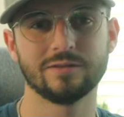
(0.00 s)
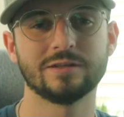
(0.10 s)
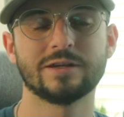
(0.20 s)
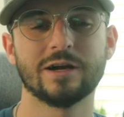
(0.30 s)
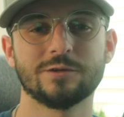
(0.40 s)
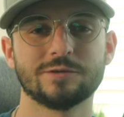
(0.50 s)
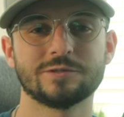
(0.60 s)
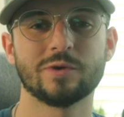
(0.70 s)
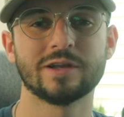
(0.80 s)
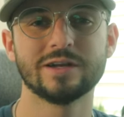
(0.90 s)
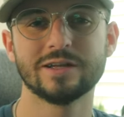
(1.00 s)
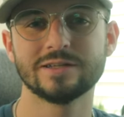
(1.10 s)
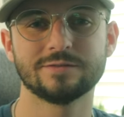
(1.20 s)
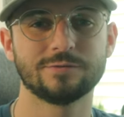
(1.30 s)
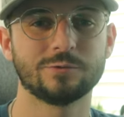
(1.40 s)
the color is the way it
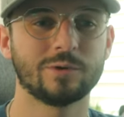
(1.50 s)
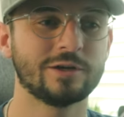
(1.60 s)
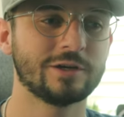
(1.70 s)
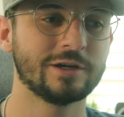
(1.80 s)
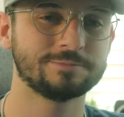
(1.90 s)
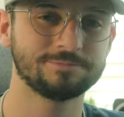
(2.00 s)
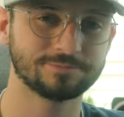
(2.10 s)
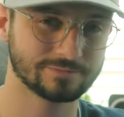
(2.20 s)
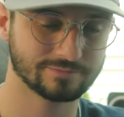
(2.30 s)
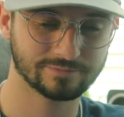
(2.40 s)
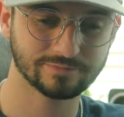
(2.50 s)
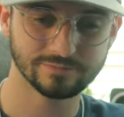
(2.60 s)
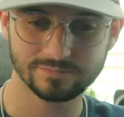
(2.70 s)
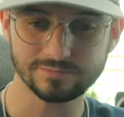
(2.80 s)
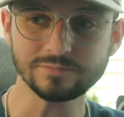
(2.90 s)
is, if you're wondering.
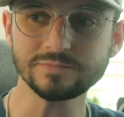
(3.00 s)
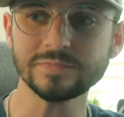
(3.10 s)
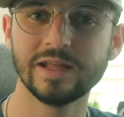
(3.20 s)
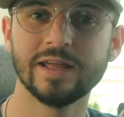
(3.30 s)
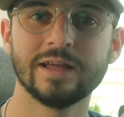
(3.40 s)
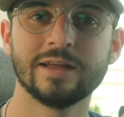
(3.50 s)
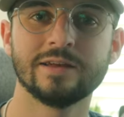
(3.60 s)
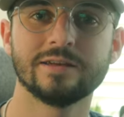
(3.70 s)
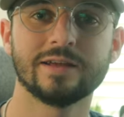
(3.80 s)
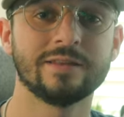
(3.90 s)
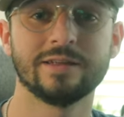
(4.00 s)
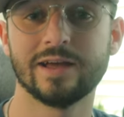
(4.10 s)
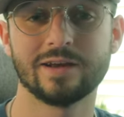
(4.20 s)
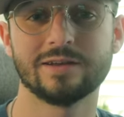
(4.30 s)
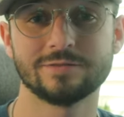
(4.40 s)
And again, the
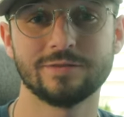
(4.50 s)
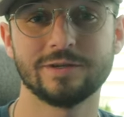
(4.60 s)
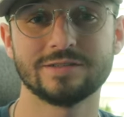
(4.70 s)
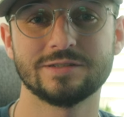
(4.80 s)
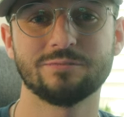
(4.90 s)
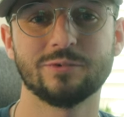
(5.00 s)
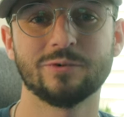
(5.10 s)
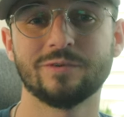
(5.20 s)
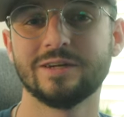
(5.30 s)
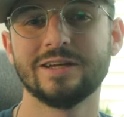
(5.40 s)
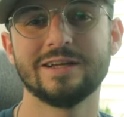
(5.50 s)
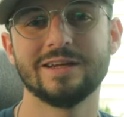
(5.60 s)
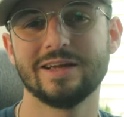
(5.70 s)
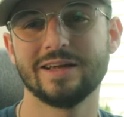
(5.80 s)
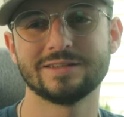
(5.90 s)
edit is very simple.
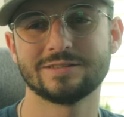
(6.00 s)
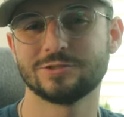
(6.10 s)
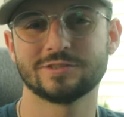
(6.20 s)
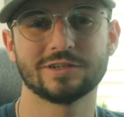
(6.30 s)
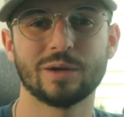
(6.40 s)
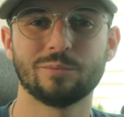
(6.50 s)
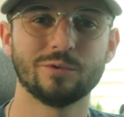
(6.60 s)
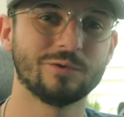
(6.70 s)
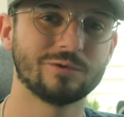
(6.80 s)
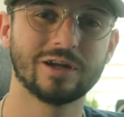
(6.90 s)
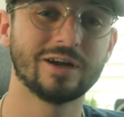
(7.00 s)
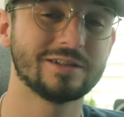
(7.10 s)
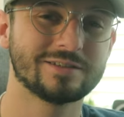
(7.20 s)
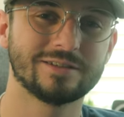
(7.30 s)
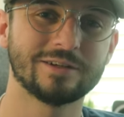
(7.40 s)
It's just a couple
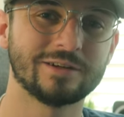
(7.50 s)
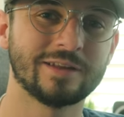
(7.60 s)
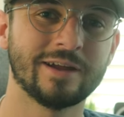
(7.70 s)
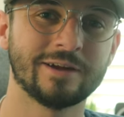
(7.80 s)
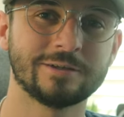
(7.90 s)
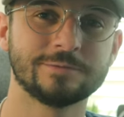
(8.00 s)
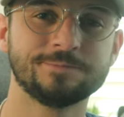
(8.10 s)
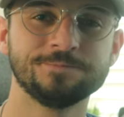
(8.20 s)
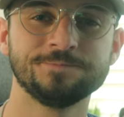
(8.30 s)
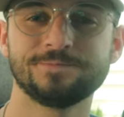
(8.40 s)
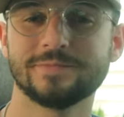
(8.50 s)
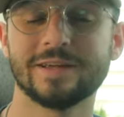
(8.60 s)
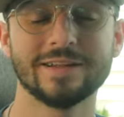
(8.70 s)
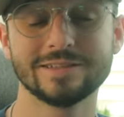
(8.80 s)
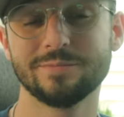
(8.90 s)
cuts here and there.
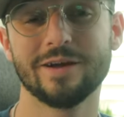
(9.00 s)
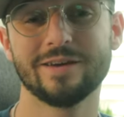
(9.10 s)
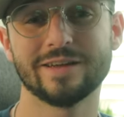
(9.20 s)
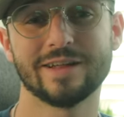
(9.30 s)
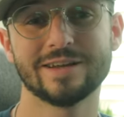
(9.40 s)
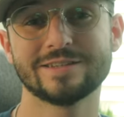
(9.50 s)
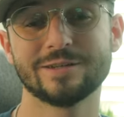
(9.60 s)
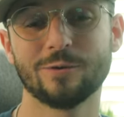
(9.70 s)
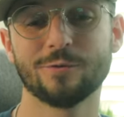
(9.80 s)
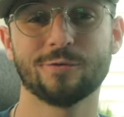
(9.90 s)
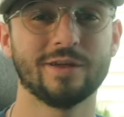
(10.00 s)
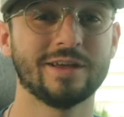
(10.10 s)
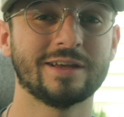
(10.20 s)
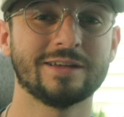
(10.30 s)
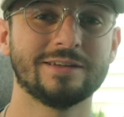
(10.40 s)
And that's about it. That is the whole
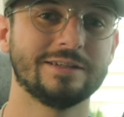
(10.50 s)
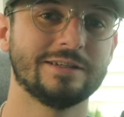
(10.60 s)
thing.